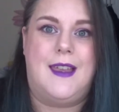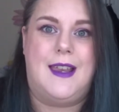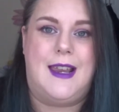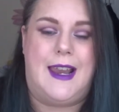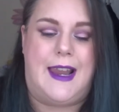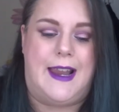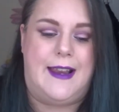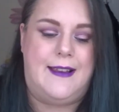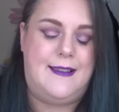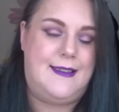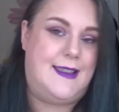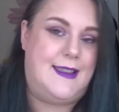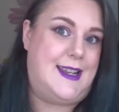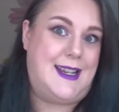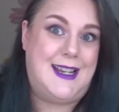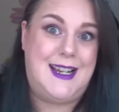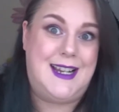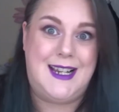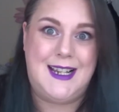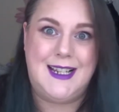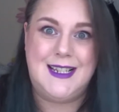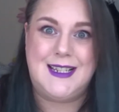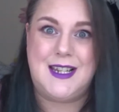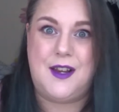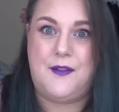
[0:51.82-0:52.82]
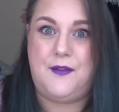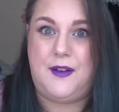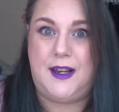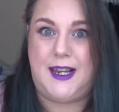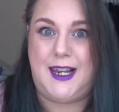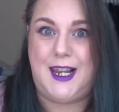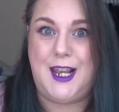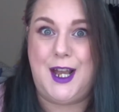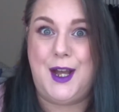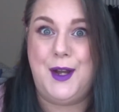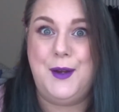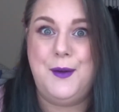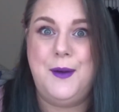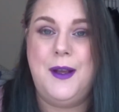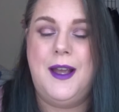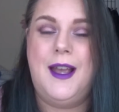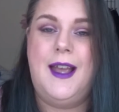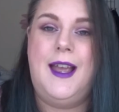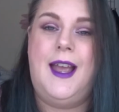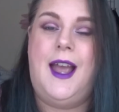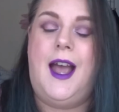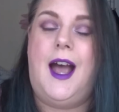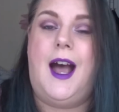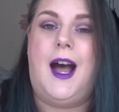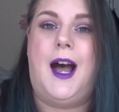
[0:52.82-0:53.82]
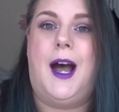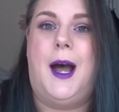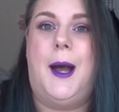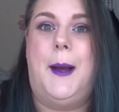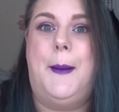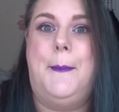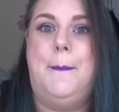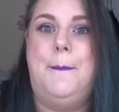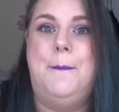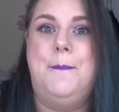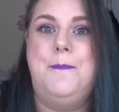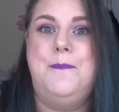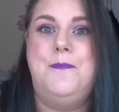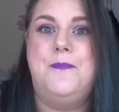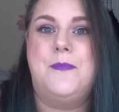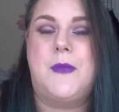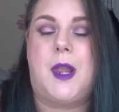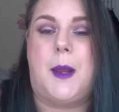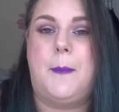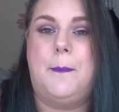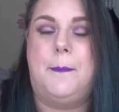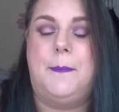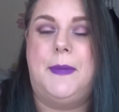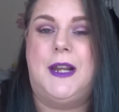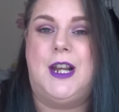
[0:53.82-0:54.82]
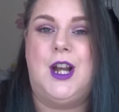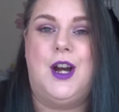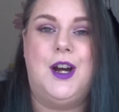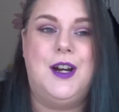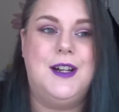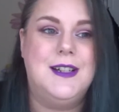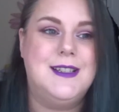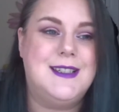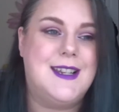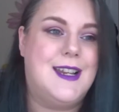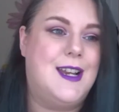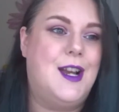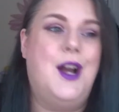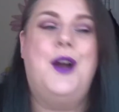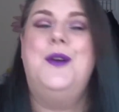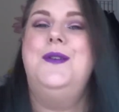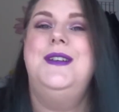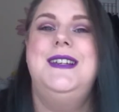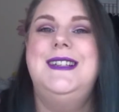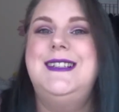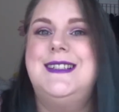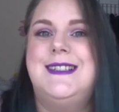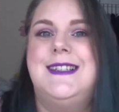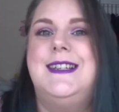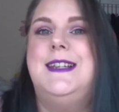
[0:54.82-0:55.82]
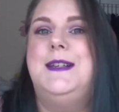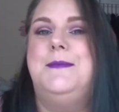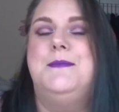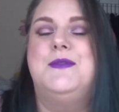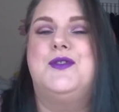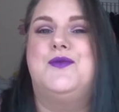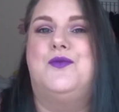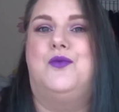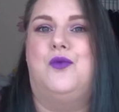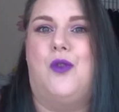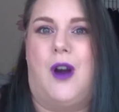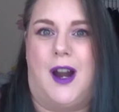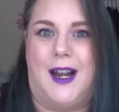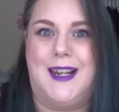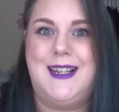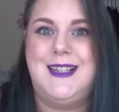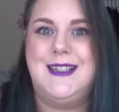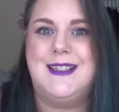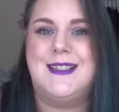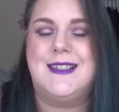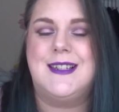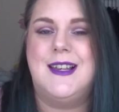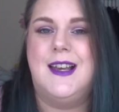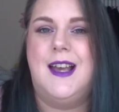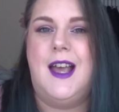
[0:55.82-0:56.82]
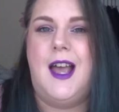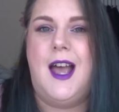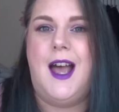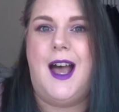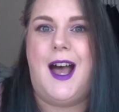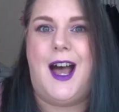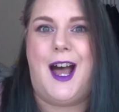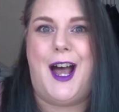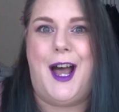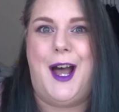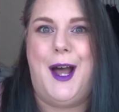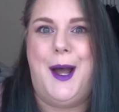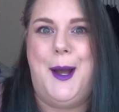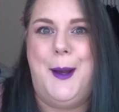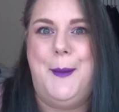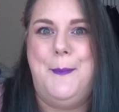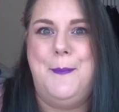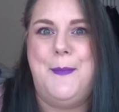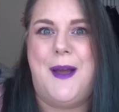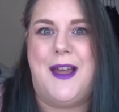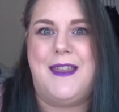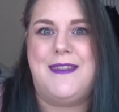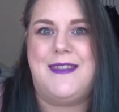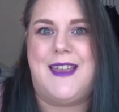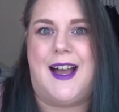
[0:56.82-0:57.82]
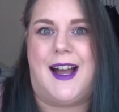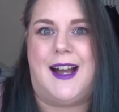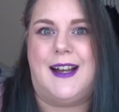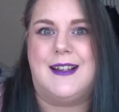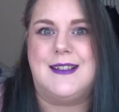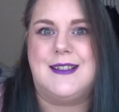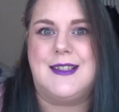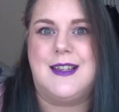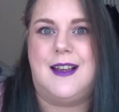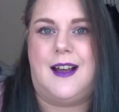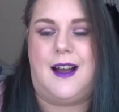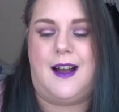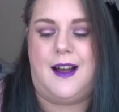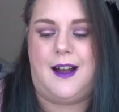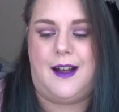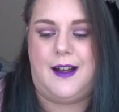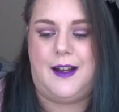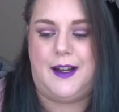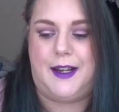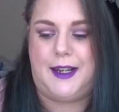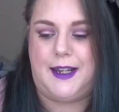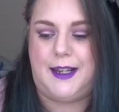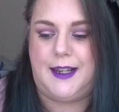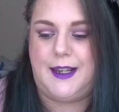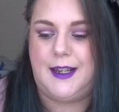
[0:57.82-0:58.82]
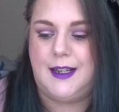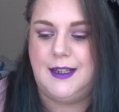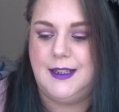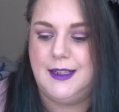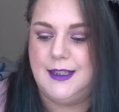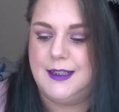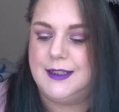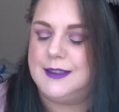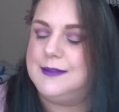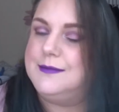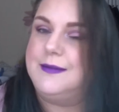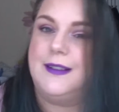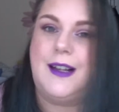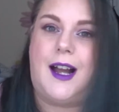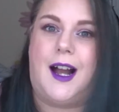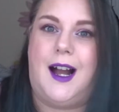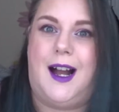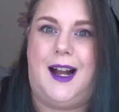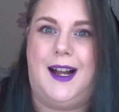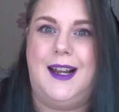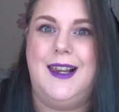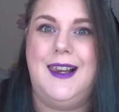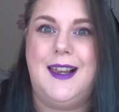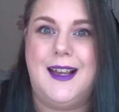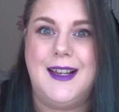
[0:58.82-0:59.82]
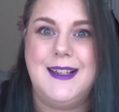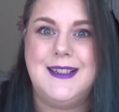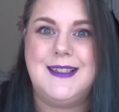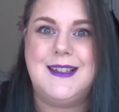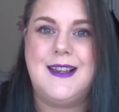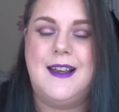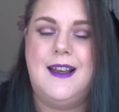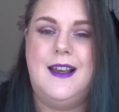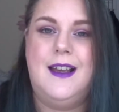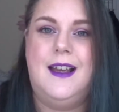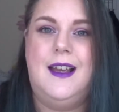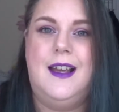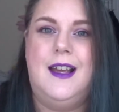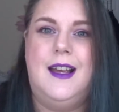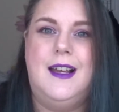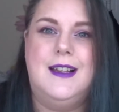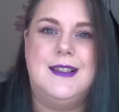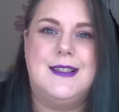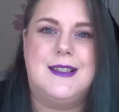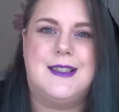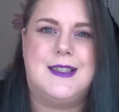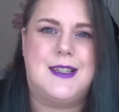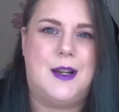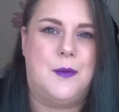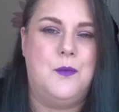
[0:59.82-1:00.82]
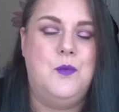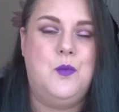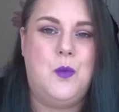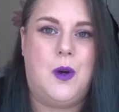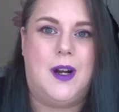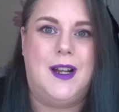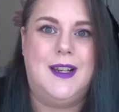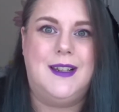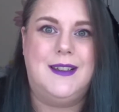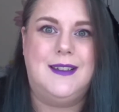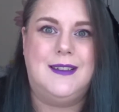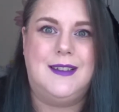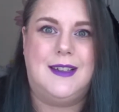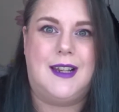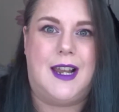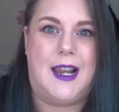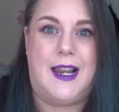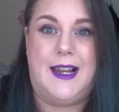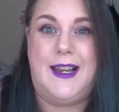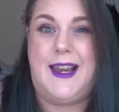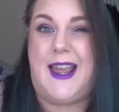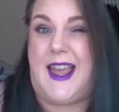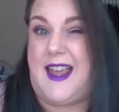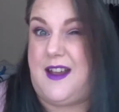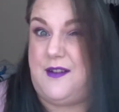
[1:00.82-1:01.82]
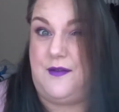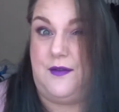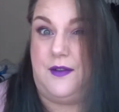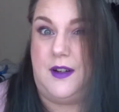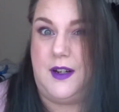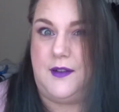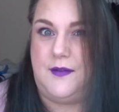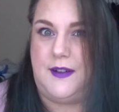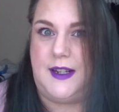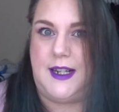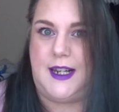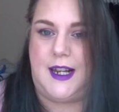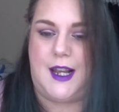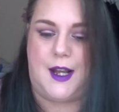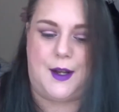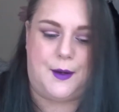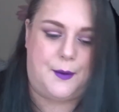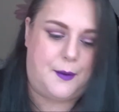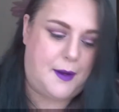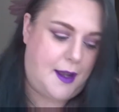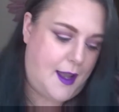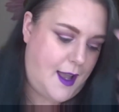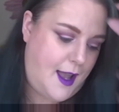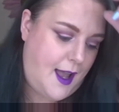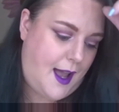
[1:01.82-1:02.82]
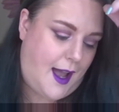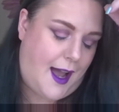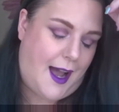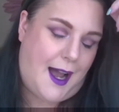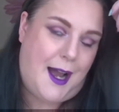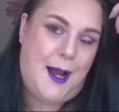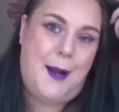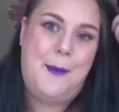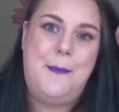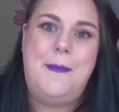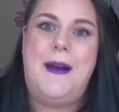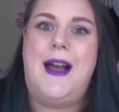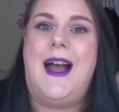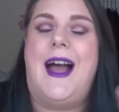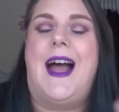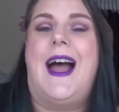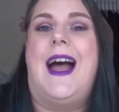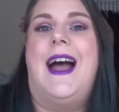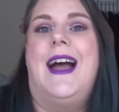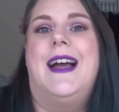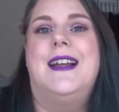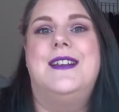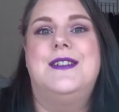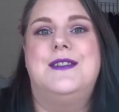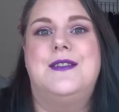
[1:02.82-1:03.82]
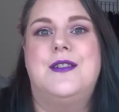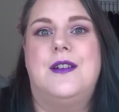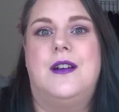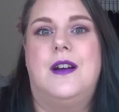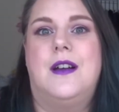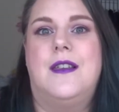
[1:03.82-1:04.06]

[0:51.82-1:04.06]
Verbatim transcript: in this video um, because it only seems right um, that I highlight someone in every video um, and